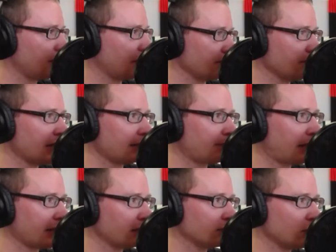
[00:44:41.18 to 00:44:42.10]
It may
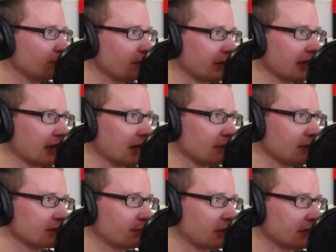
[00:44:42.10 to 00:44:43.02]
play a role, but again, I'd be
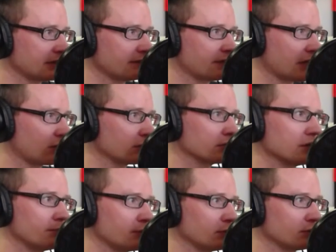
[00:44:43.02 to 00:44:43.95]
surprised if that
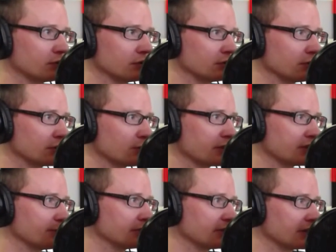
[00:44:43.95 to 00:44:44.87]
contributed to a
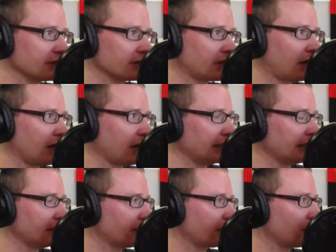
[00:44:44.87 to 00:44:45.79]
20% decline. Right.
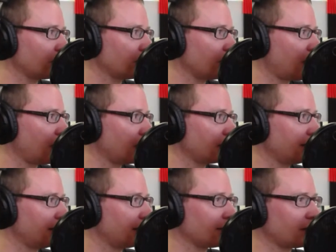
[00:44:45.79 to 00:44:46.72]
So,
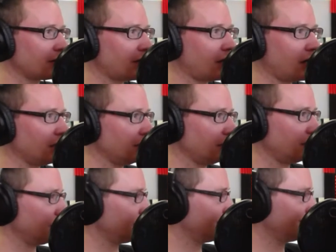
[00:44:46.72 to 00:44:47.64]
yeah,
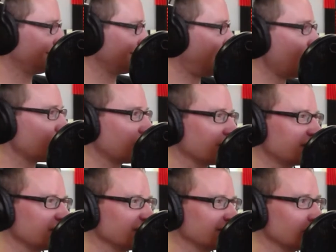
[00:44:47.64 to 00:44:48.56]
I would love
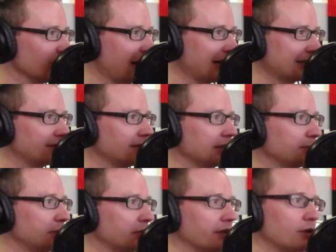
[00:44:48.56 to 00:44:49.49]
to just go and ask
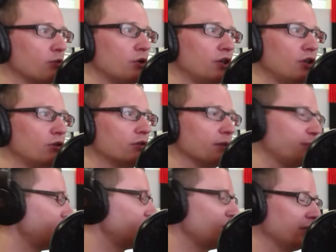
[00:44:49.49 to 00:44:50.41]
Facebook and say, what do you think?
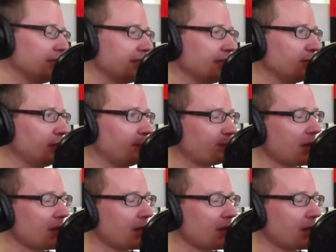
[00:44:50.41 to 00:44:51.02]
But they're not going to tell